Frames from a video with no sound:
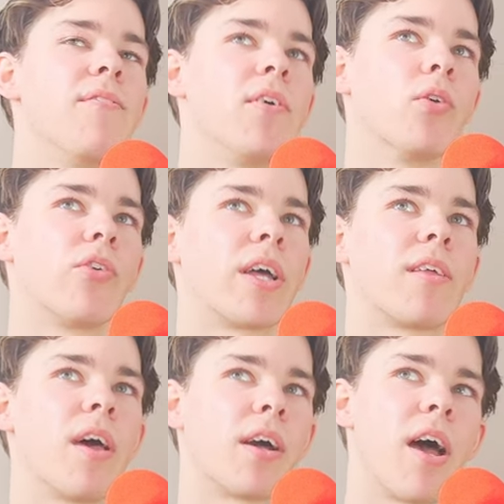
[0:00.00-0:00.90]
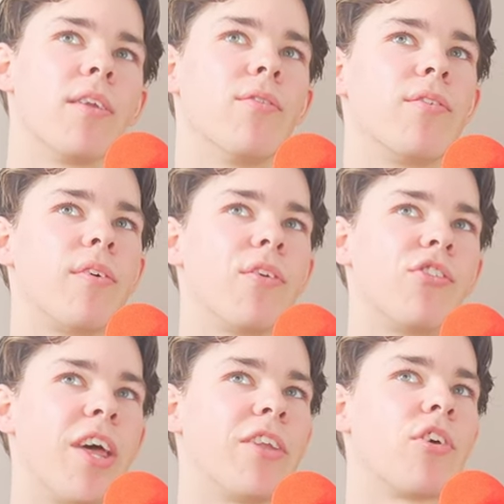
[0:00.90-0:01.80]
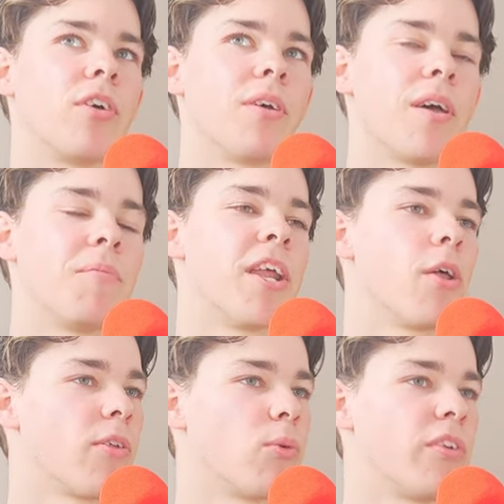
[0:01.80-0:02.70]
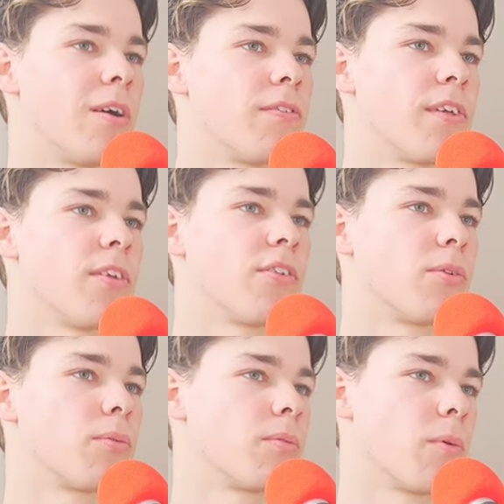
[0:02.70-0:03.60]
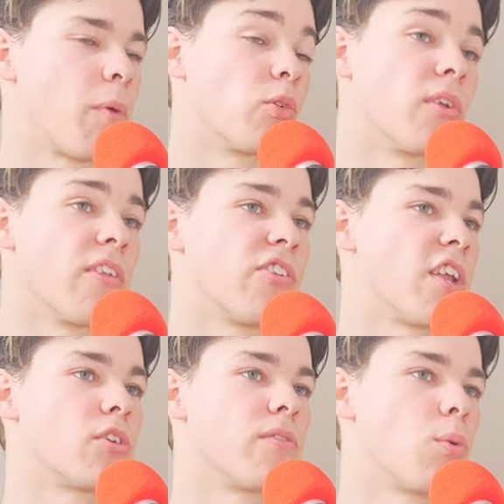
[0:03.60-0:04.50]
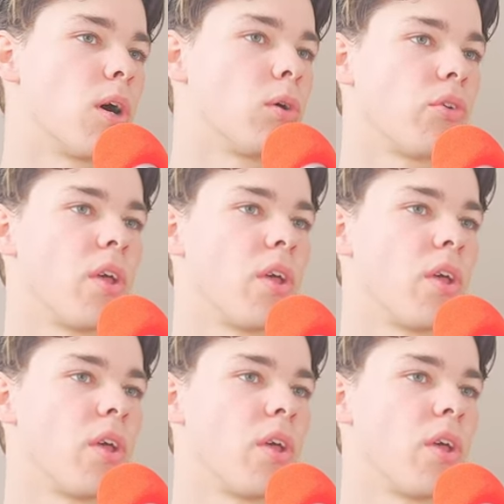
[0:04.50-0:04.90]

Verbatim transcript: feels like a kind of center. I mean, I know that's what Delphi is. It's supposedly the center of the world.